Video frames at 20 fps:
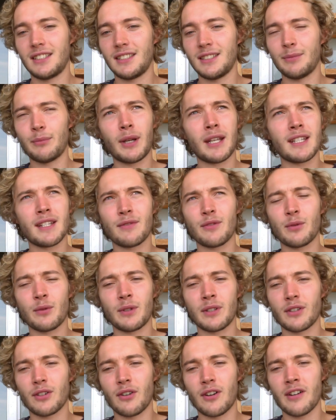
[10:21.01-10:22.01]
It made
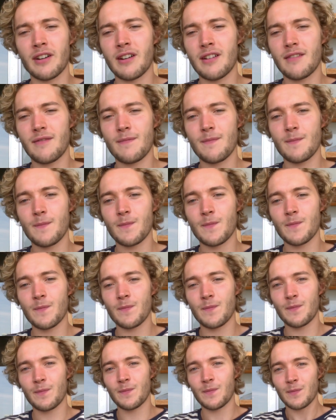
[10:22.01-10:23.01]
everyone cry.
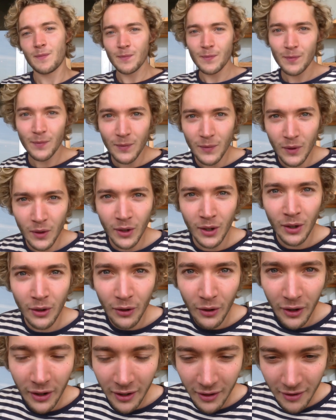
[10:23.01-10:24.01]
You're going to
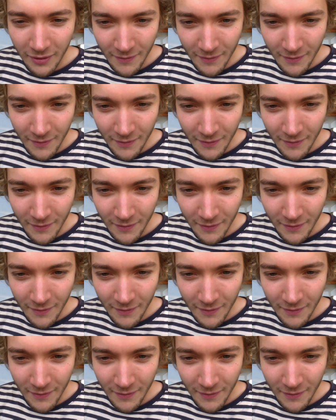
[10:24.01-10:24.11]
cry.